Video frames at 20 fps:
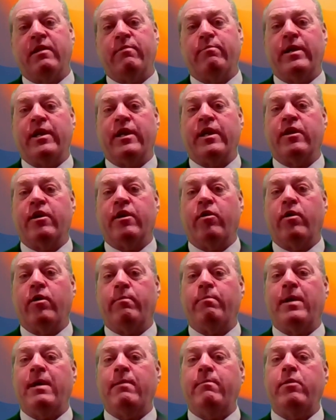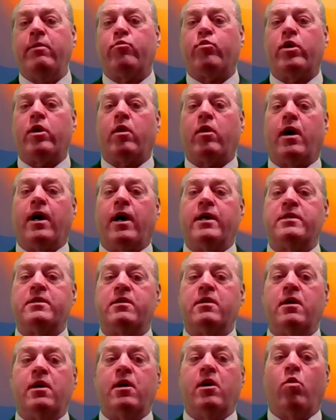in the meeting, though, it made me
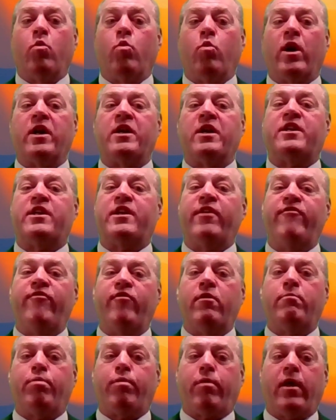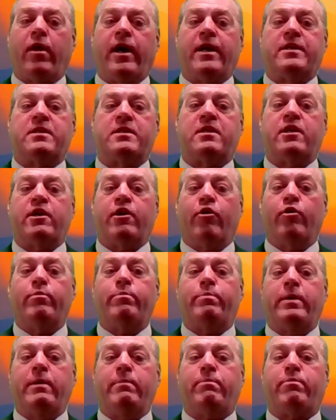realize what a different place the
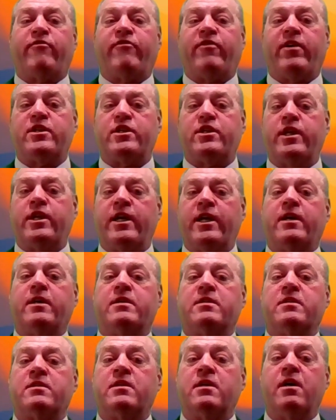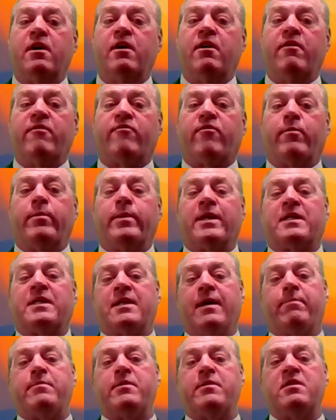O&P profession is from an
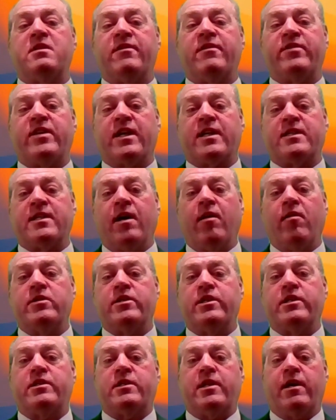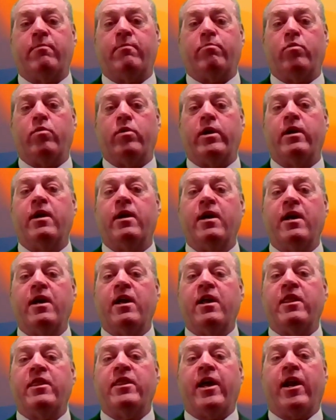acceptance of technology standpoint
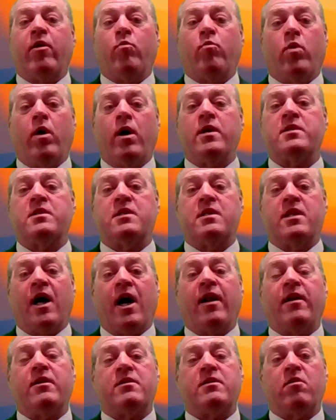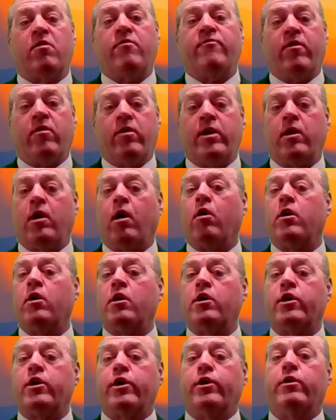than it was not so very
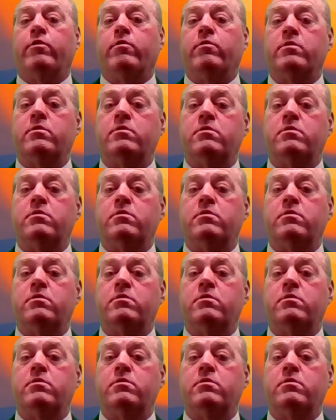long ago.